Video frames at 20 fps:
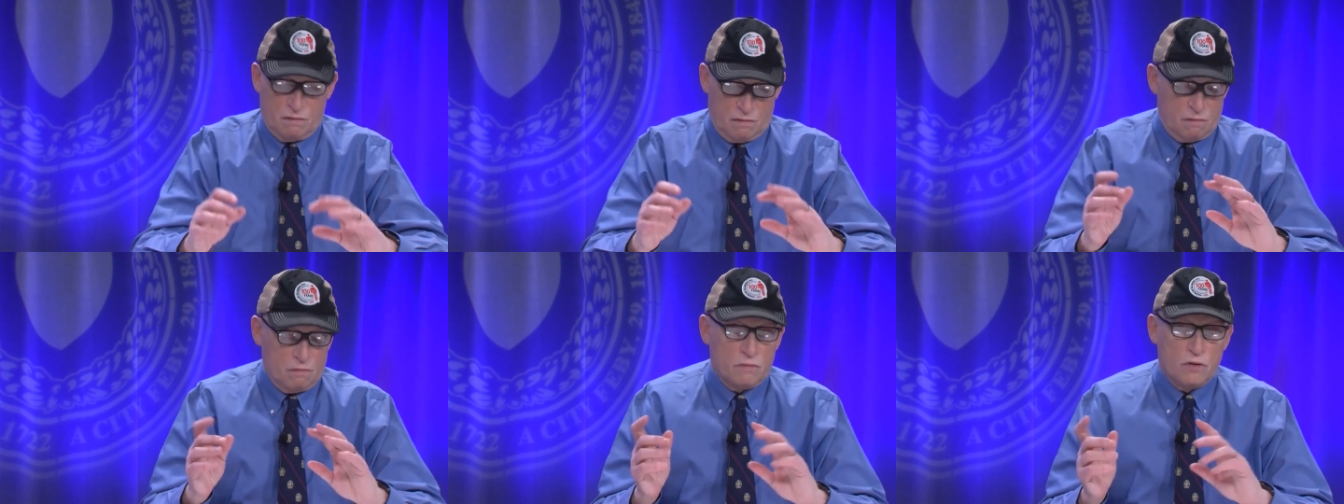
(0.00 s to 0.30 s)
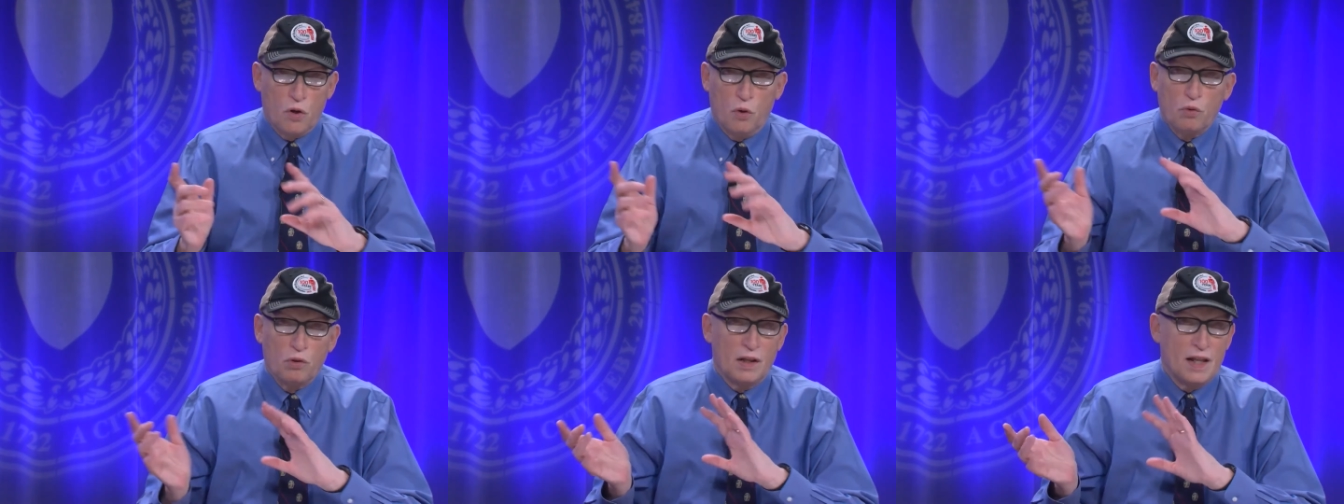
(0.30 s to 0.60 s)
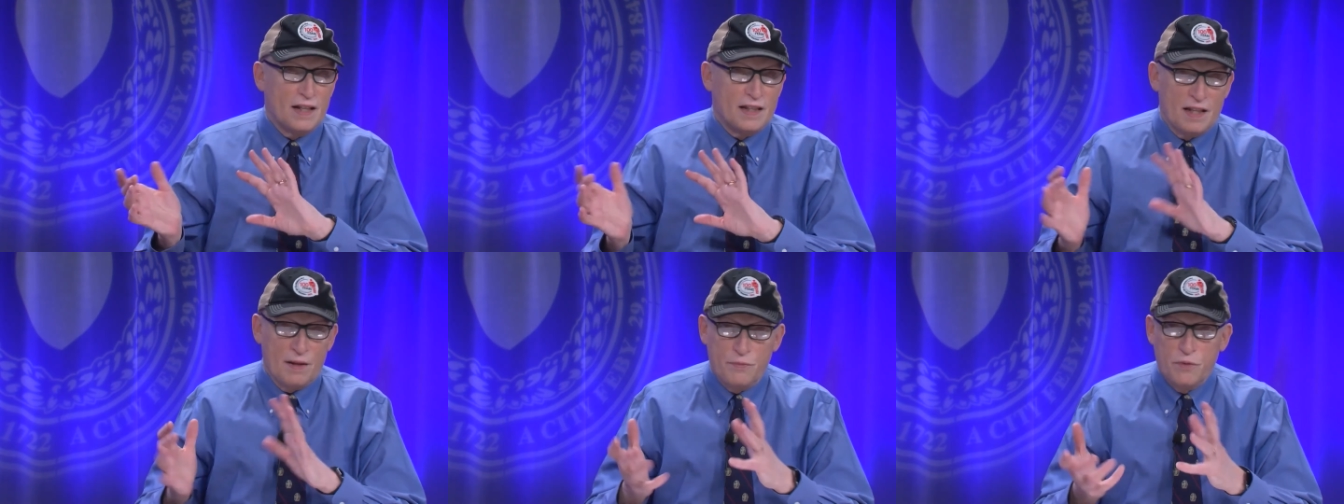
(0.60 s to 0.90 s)
don't
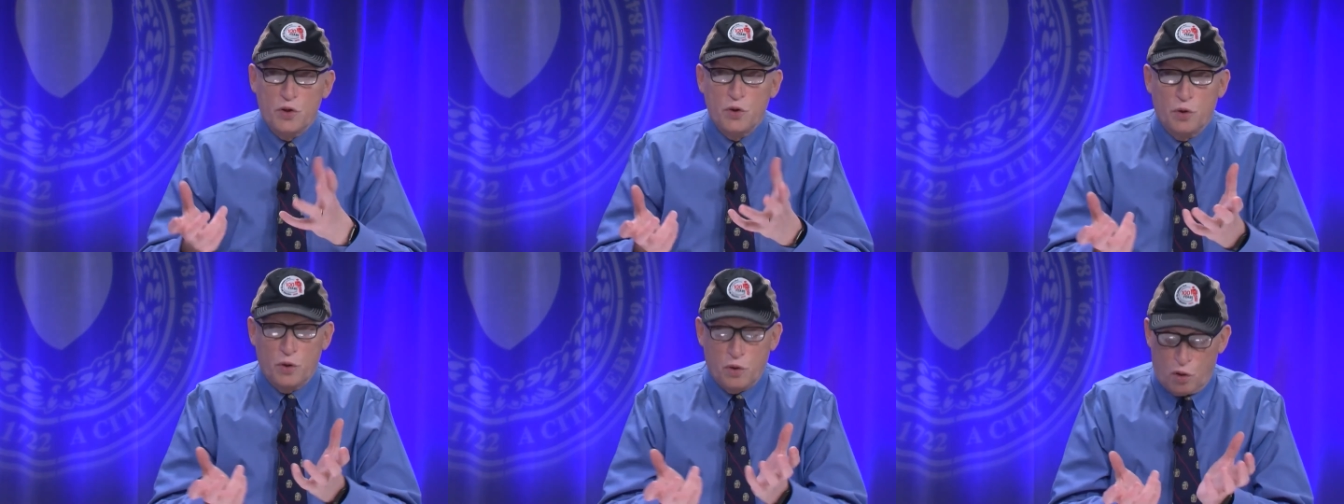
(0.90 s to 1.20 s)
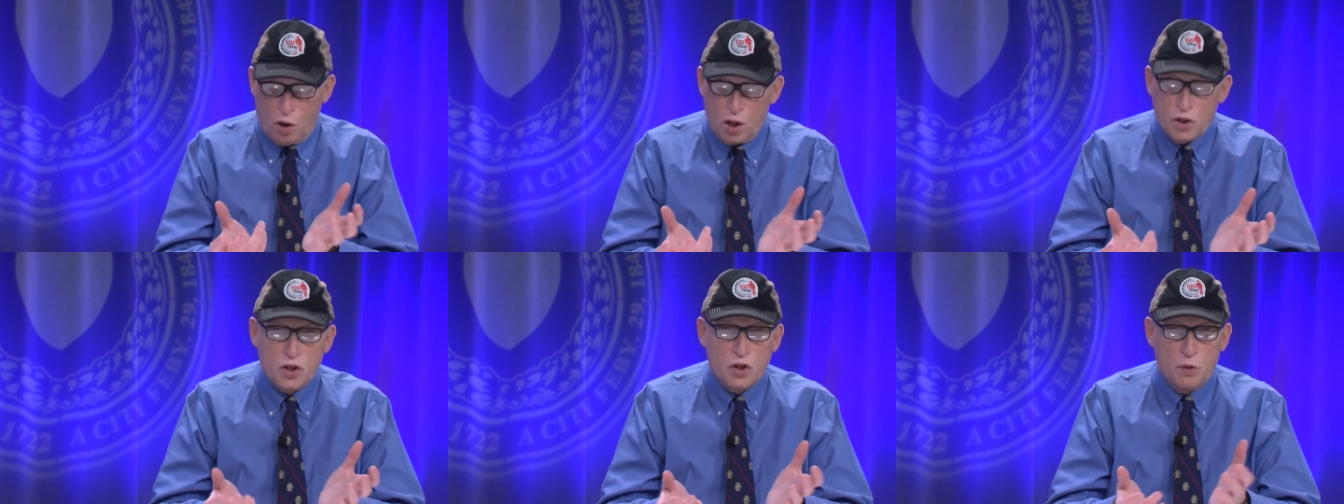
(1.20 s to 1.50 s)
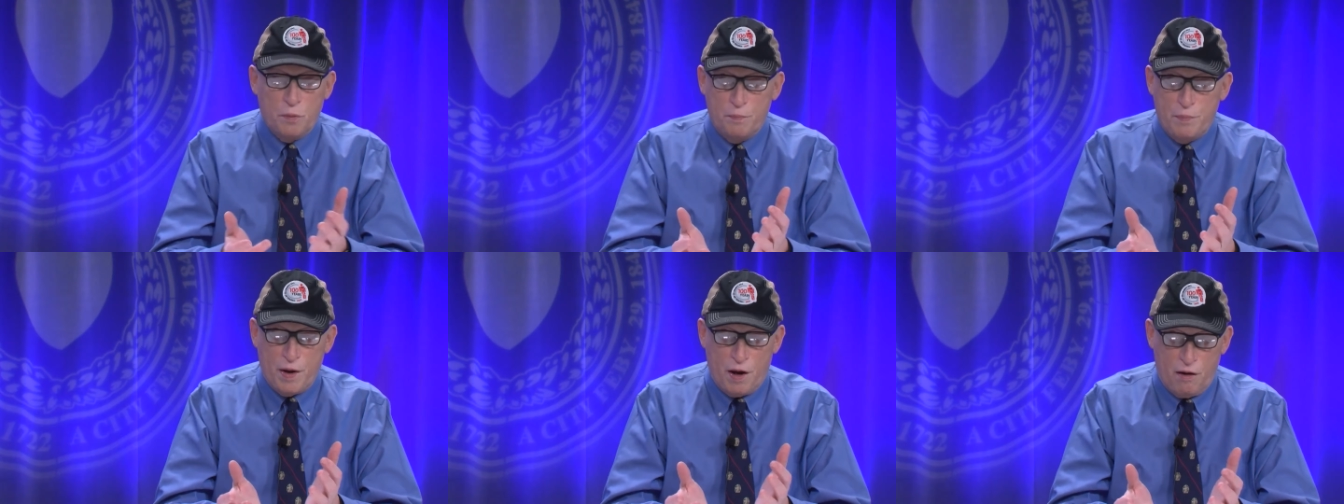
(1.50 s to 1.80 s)
let them do it also
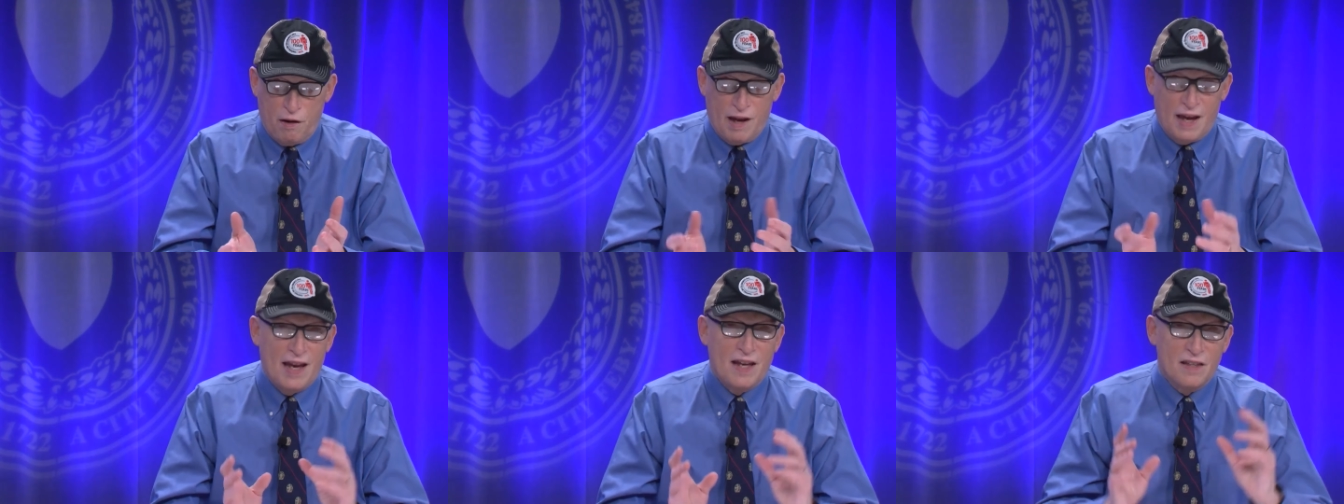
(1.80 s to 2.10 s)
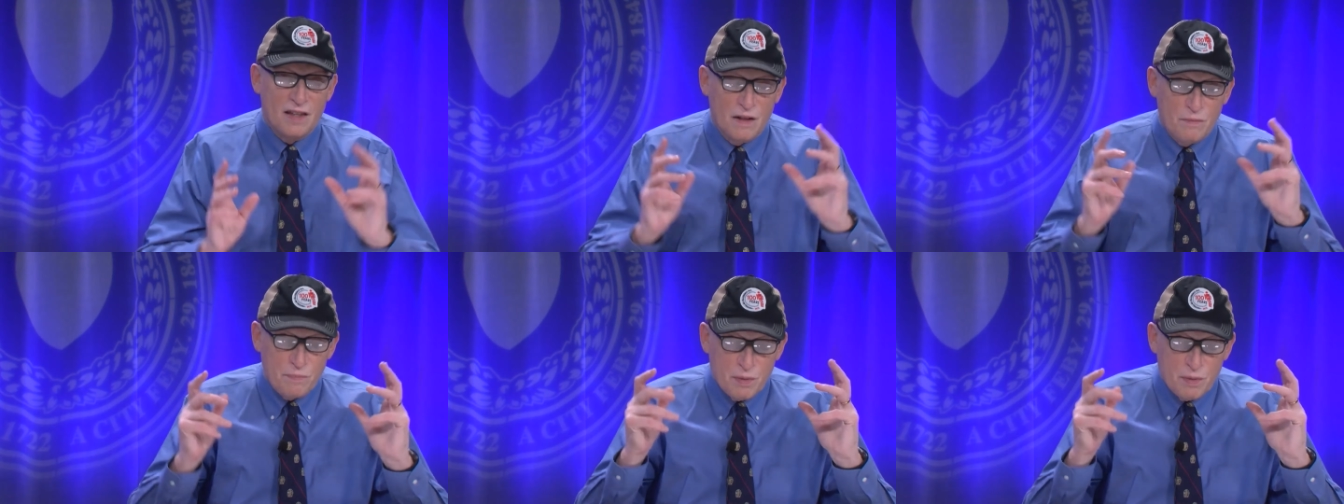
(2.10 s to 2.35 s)
barehanded,